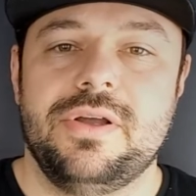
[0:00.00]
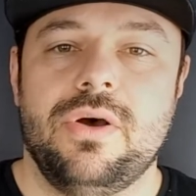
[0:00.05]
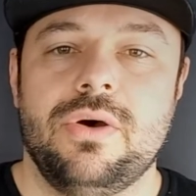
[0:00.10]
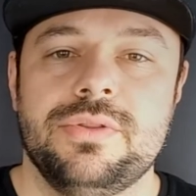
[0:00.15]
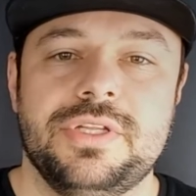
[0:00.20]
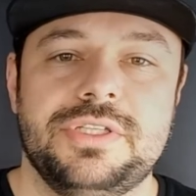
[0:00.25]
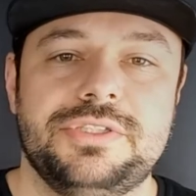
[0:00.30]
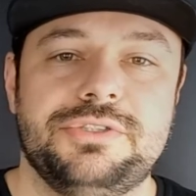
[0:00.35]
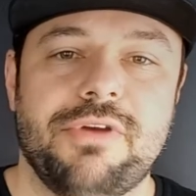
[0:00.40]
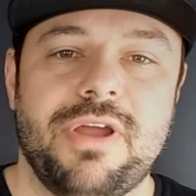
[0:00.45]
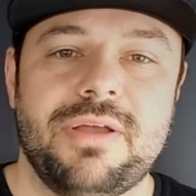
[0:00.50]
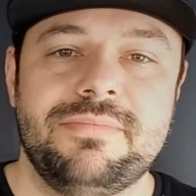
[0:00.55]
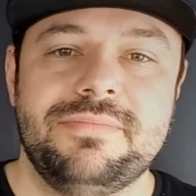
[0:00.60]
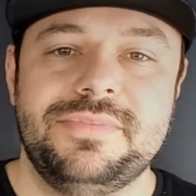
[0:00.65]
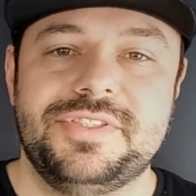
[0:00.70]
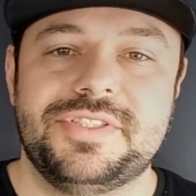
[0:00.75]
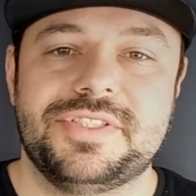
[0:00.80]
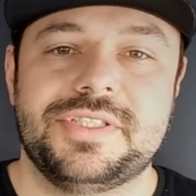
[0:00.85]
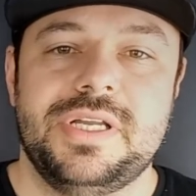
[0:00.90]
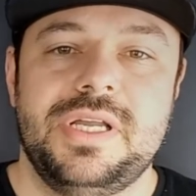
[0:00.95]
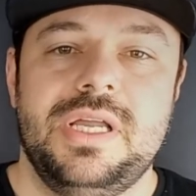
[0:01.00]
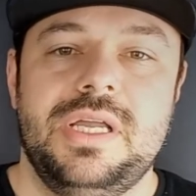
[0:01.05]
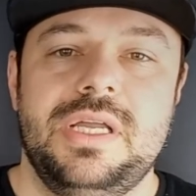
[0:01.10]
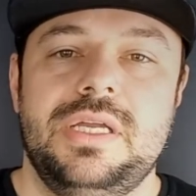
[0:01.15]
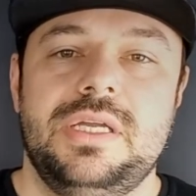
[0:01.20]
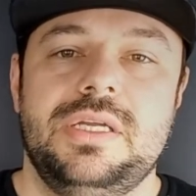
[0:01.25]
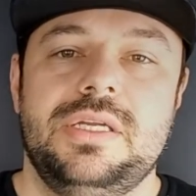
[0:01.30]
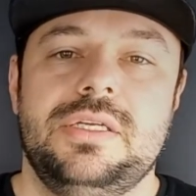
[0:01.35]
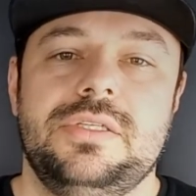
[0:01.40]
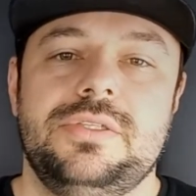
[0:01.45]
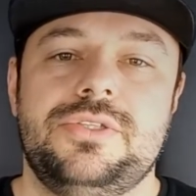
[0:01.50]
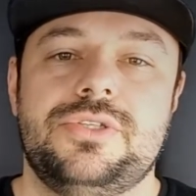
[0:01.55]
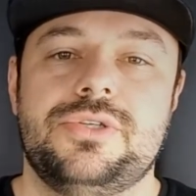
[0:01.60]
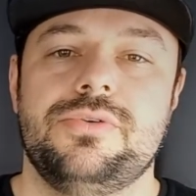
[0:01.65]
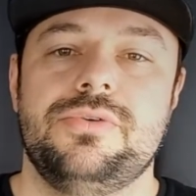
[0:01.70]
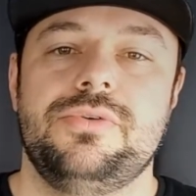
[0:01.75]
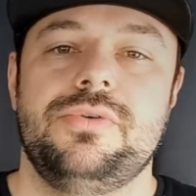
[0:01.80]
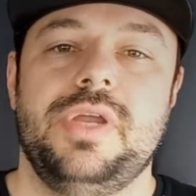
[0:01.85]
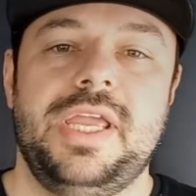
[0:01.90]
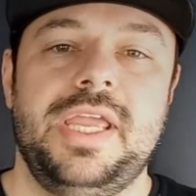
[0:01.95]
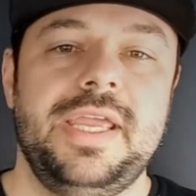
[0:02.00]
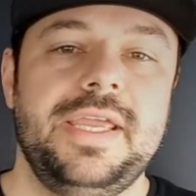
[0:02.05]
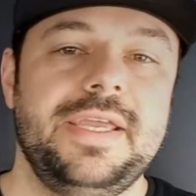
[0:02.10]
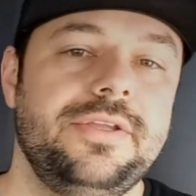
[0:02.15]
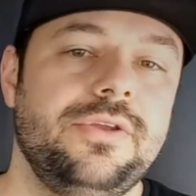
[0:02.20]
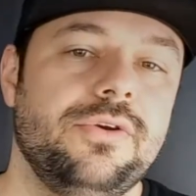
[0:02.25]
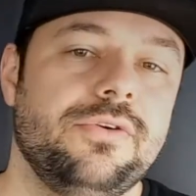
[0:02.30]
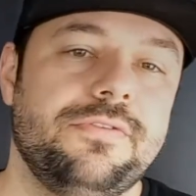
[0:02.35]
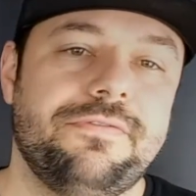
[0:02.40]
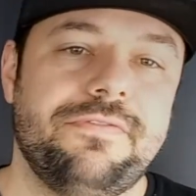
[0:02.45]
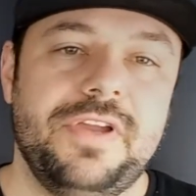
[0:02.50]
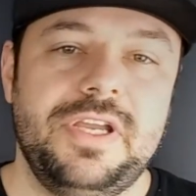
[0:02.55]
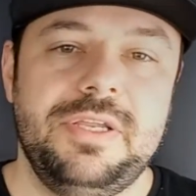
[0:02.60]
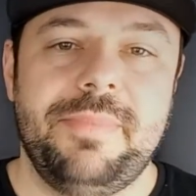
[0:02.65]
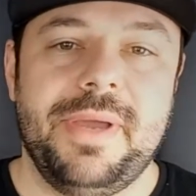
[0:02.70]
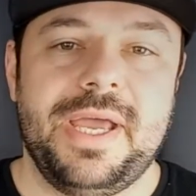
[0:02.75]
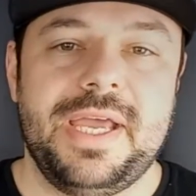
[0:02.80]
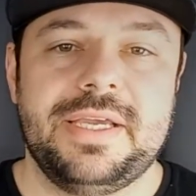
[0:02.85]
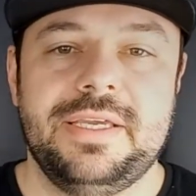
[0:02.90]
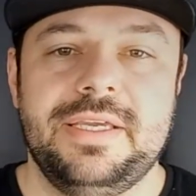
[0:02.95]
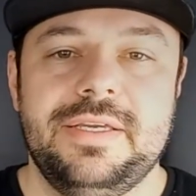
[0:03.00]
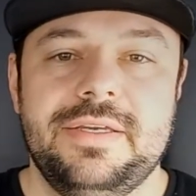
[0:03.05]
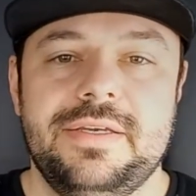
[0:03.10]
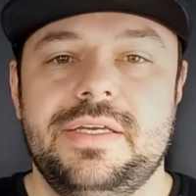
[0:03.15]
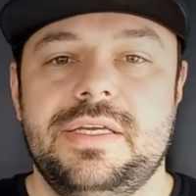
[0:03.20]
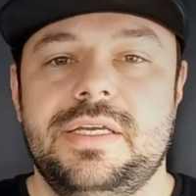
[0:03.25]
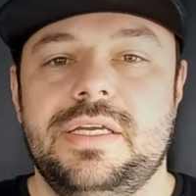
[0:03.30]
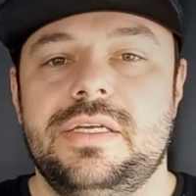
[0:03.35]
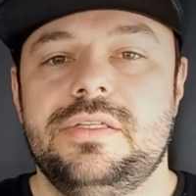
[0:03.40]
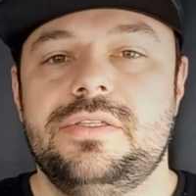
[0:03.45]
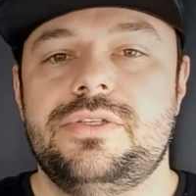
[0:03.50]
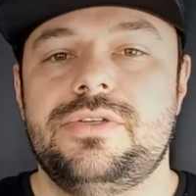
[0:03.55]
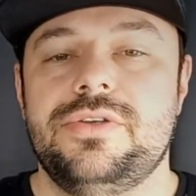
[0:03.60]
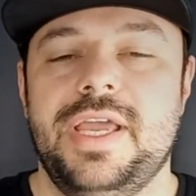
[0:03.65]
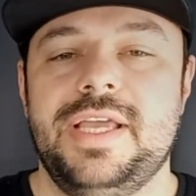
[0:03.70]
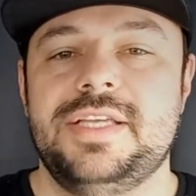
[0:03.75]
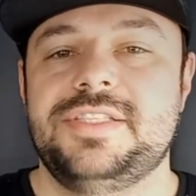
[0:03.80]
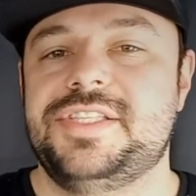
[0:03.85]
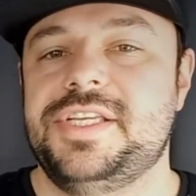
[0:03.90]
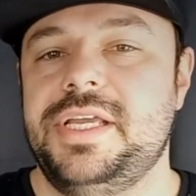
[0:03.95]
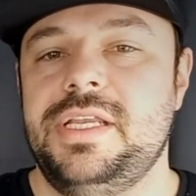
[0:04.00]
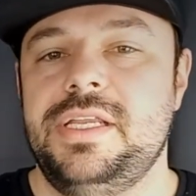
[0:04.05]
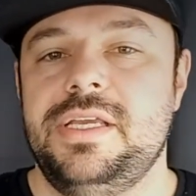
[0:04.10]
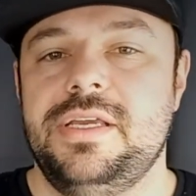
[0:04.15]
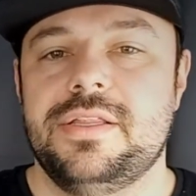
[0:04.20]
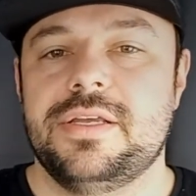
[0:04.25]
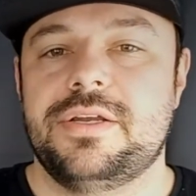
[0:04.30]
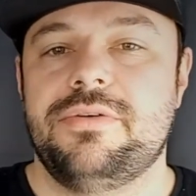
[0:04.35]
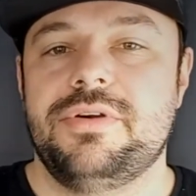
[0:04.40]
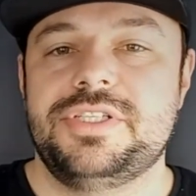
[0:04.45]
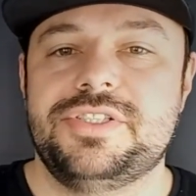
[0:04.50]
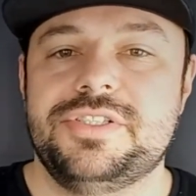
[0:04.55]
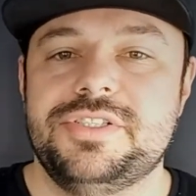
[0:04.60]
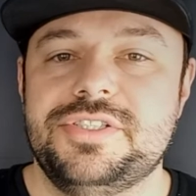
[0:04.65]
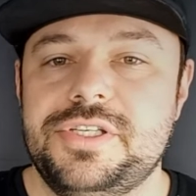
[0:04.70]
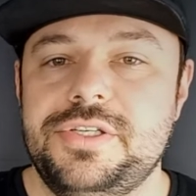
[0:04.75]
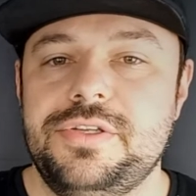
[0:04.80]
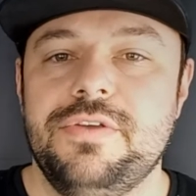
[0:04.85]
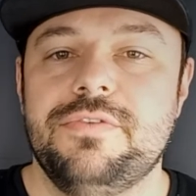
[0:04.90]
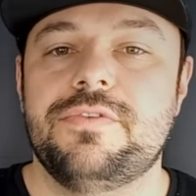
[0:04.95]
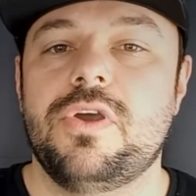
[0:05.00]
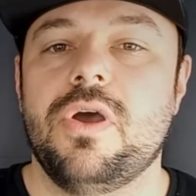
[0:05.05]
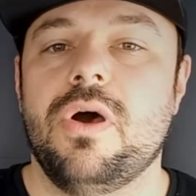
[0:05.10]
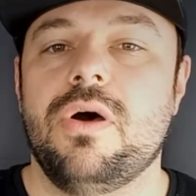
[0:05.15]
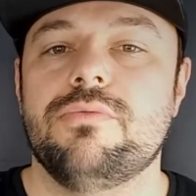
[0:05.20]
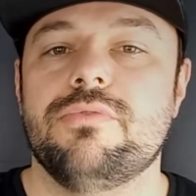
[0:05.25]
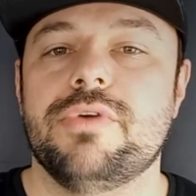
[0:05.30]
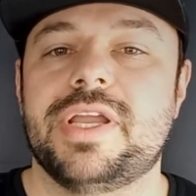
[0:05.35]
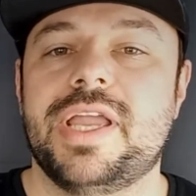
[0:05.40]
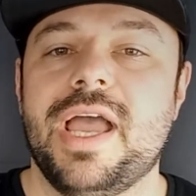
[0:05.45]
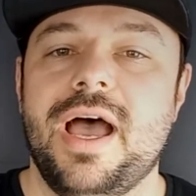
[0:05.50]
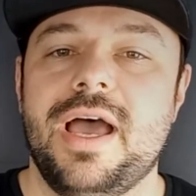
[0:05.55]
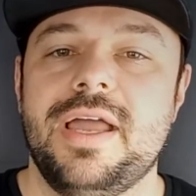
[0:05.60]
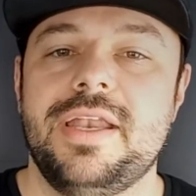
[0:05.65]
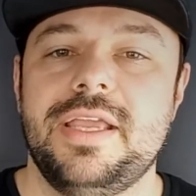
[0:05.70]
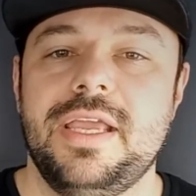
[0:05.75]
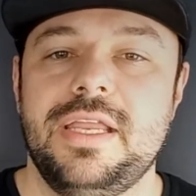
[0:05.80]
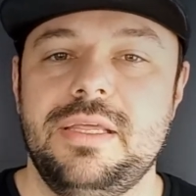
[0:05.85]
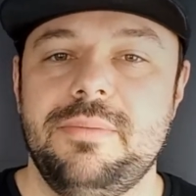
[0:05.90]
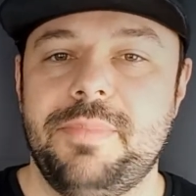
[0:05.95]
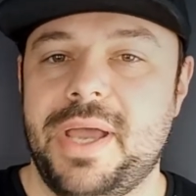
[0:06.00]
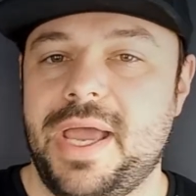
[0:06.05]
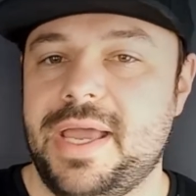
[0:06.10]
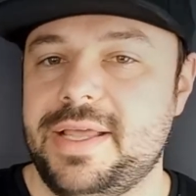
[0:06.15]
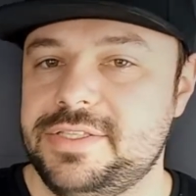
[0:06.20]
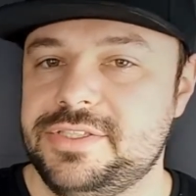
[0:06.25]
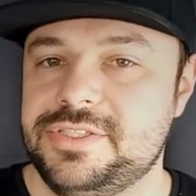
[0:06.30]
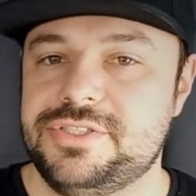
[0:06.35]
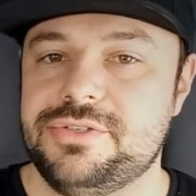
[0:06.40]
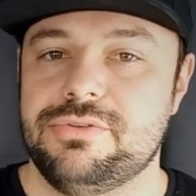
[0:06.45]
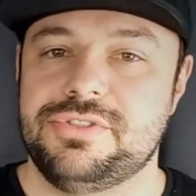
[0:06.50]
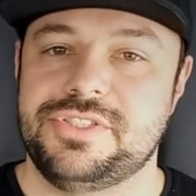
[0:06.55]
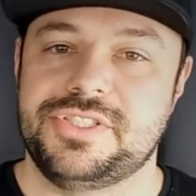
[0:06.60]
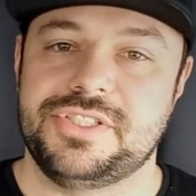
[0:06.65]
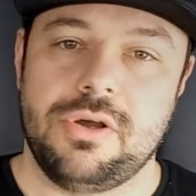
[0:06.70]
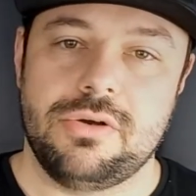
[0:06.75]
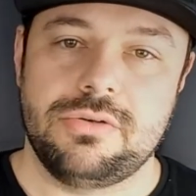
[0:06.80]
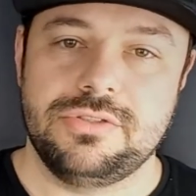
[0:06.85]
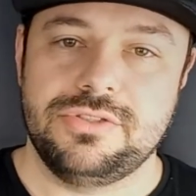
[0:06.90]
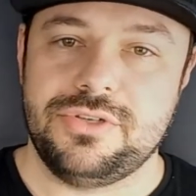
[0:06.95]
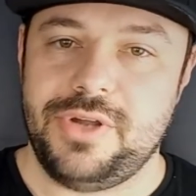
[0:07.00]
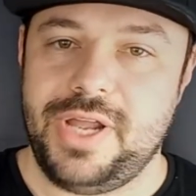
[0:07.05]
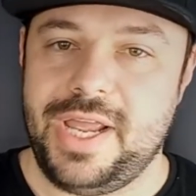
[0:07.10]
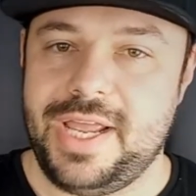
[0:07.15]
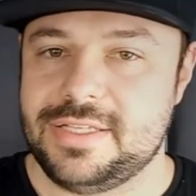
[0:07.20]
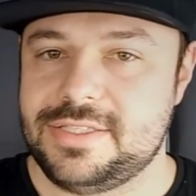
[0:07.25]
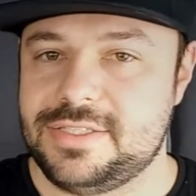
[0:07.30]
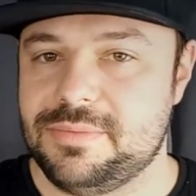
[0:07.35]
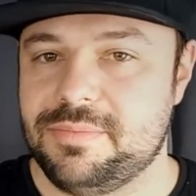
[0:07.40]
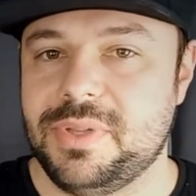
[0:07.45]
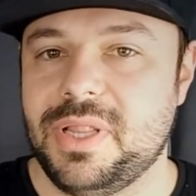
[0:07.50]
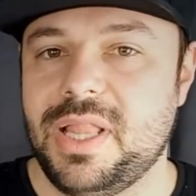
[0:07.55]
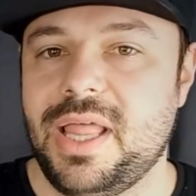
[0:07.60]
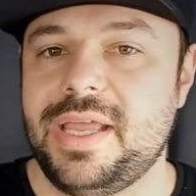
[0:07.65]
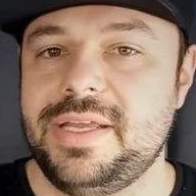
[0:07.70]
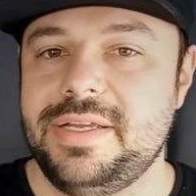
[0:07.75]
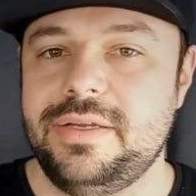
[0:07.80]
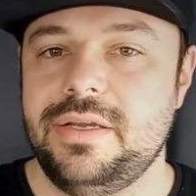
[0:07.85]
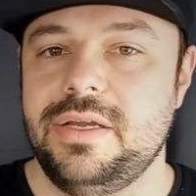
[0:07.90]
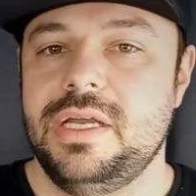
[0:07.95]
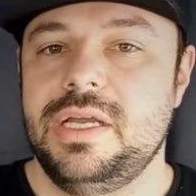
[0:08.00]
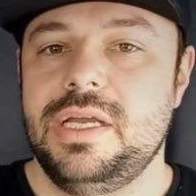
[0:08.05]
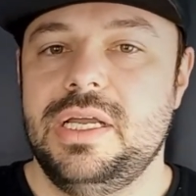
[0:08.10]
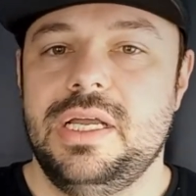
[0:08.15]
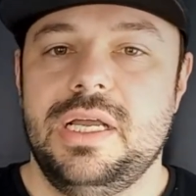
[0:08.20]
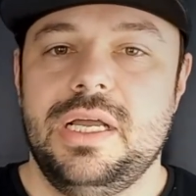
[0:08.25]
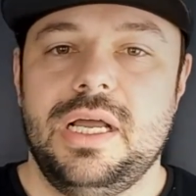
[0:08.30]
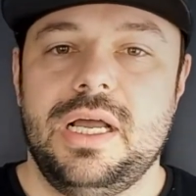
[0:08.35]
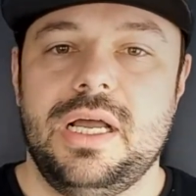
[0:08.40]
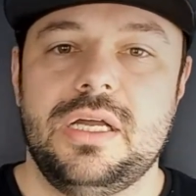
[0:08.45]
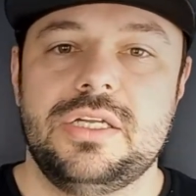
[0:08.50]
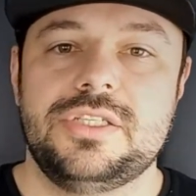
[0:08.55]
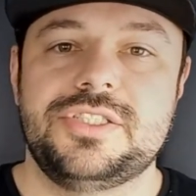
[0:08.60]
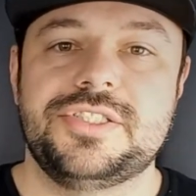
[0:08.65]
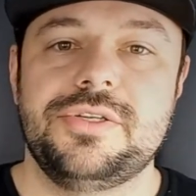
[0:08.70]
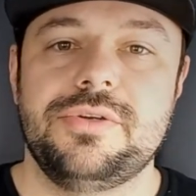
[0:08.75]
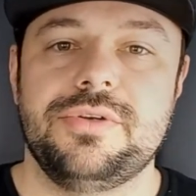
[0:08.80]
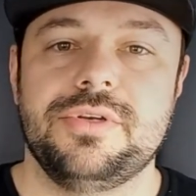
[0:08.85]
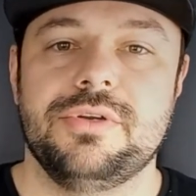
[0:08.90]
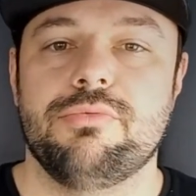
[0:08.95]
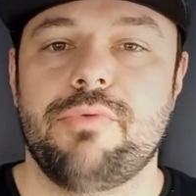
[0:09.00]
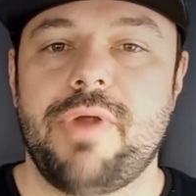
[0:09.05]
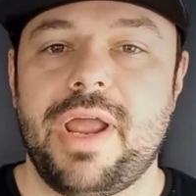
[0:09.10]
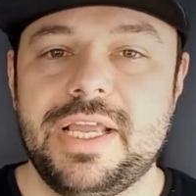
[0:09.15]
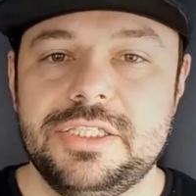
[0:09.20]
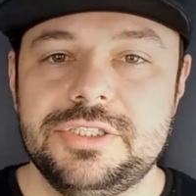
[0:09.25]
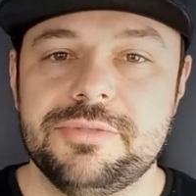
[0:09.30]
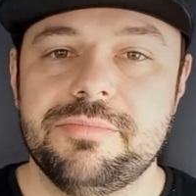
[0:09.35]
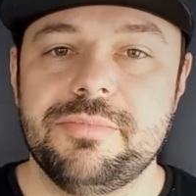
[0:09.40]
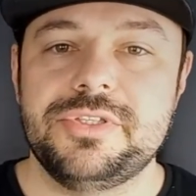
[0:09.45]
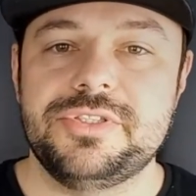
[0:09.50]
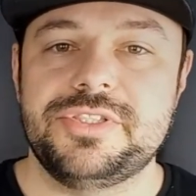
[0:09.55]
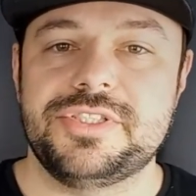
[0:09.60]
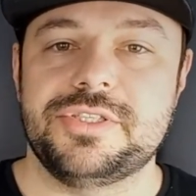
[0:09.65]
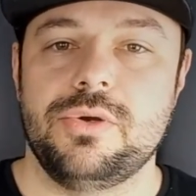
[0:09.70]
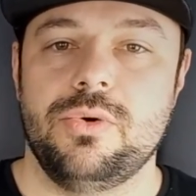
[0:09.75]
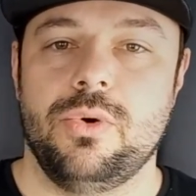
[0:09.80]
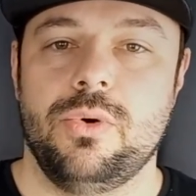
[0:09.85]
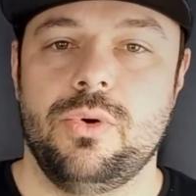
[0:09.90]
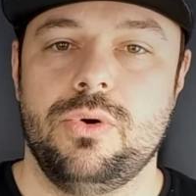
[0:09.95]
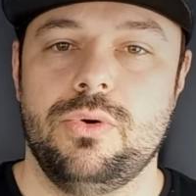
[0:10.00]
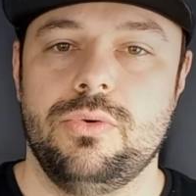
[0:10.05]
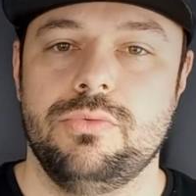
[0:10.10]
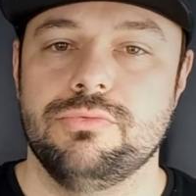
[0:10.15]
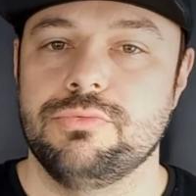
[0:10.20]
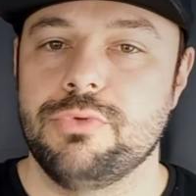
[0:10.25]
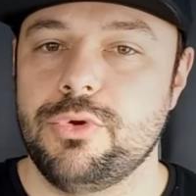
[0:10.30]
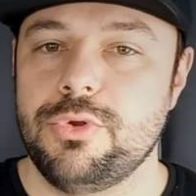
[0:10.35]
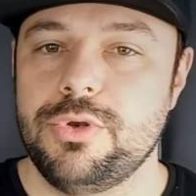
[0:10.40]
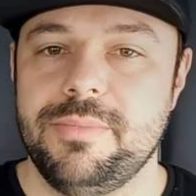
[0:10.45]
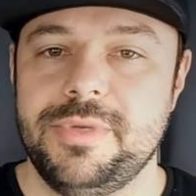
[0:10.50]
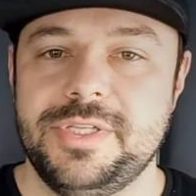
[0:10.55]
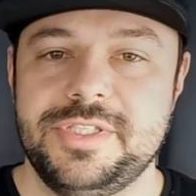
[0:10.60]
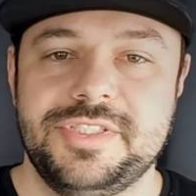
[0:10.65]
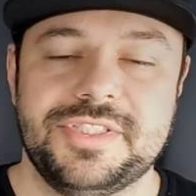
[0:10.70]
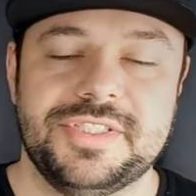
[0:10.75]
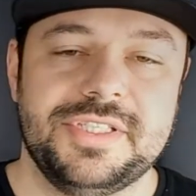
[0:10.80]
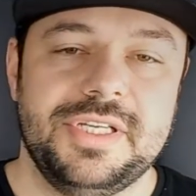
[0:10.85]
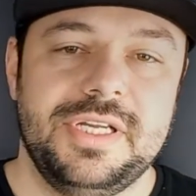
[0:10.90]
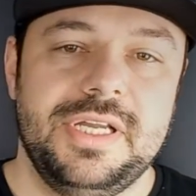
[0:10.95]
on the drums, to hear your feedback, to answer any of the questions that you've got regarding any patterns or songs or how to play certain arrangements or rudiments.